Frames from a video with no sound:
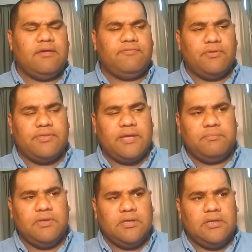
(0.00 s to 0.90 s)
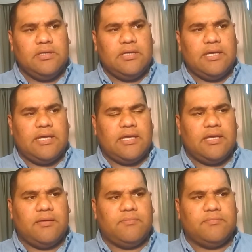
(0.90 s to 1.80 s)
for them.
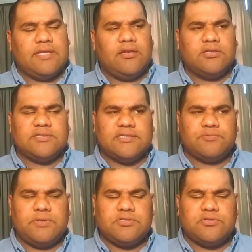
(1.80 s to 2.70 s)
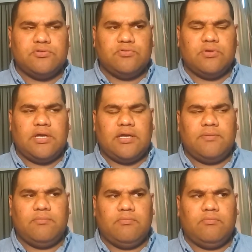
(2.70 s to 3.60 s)
They lost last week
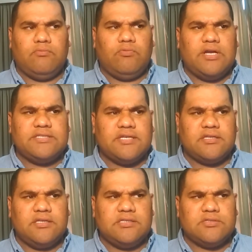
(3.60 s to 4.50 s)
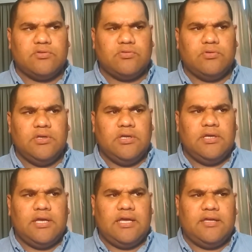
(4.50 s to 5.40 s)
to Waitaki, so
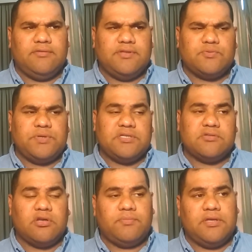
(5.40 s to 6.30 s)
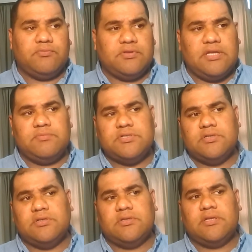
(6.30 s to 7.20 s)
this week has got to be a
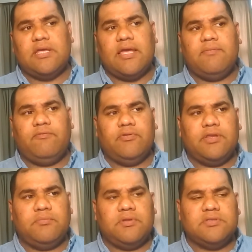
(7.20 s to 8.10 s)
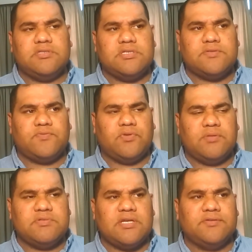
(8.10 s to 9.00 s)
redemption game for them and just for
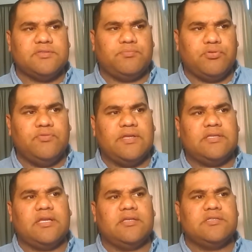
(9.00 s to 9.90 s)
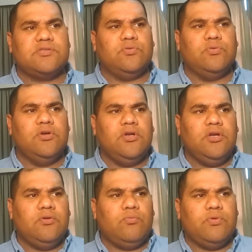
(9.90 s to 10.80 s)
themselves to prove that they can still
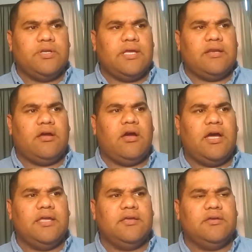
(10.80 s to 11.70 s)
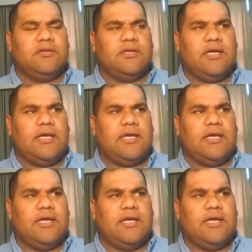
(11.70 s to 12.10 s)
win at a higher